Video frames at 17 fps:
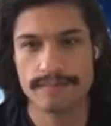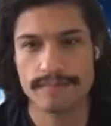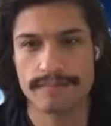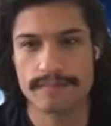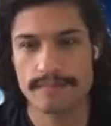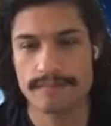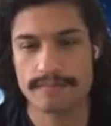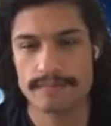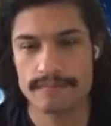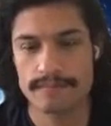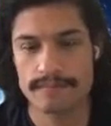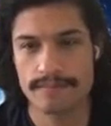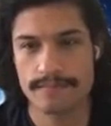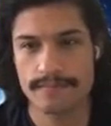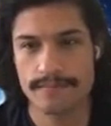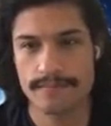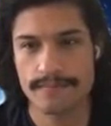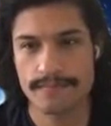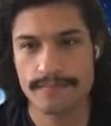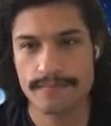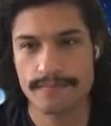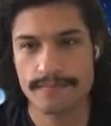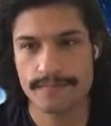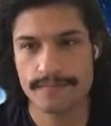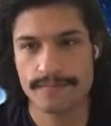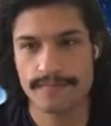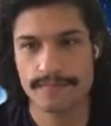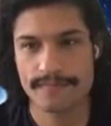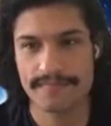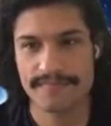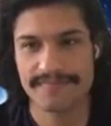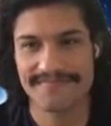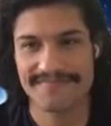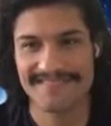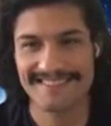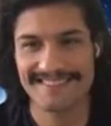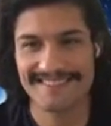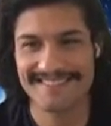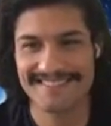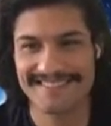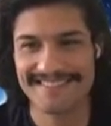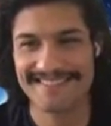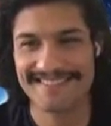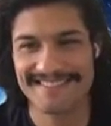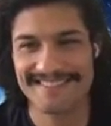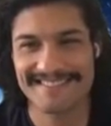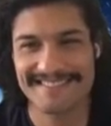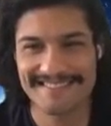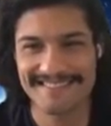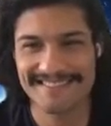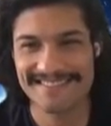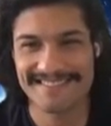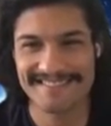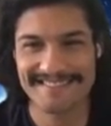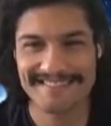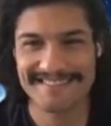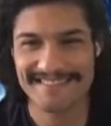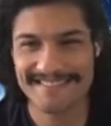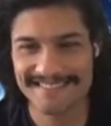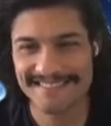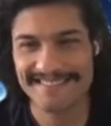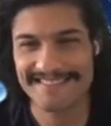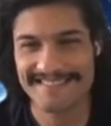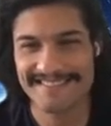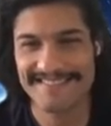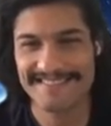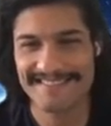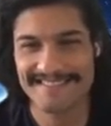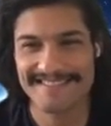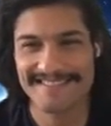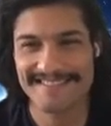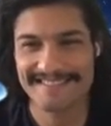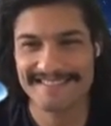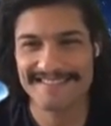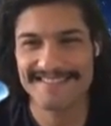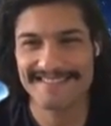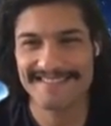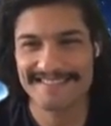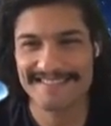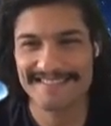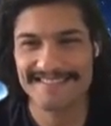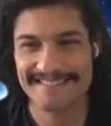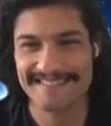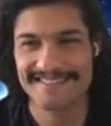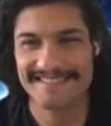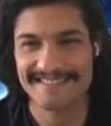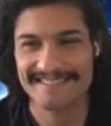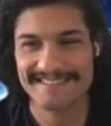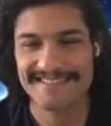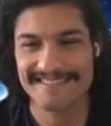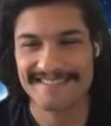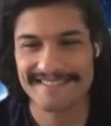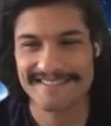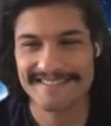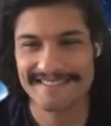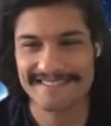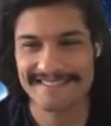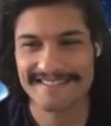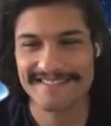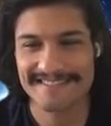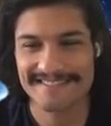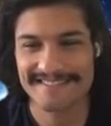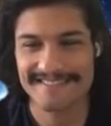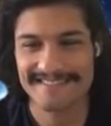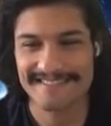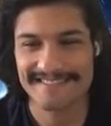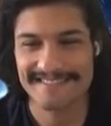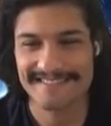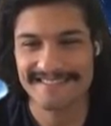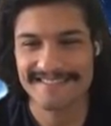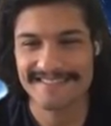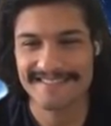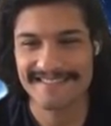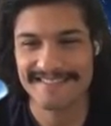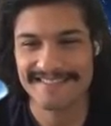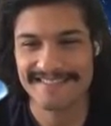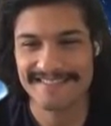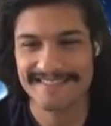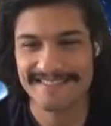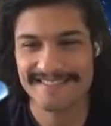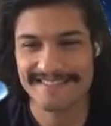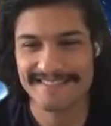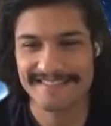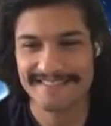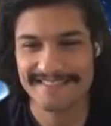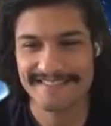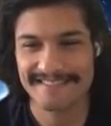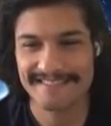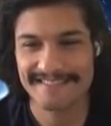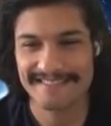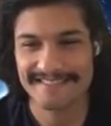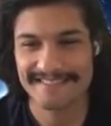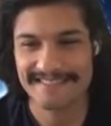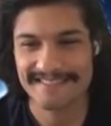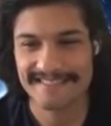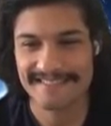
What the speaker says: (not speaking)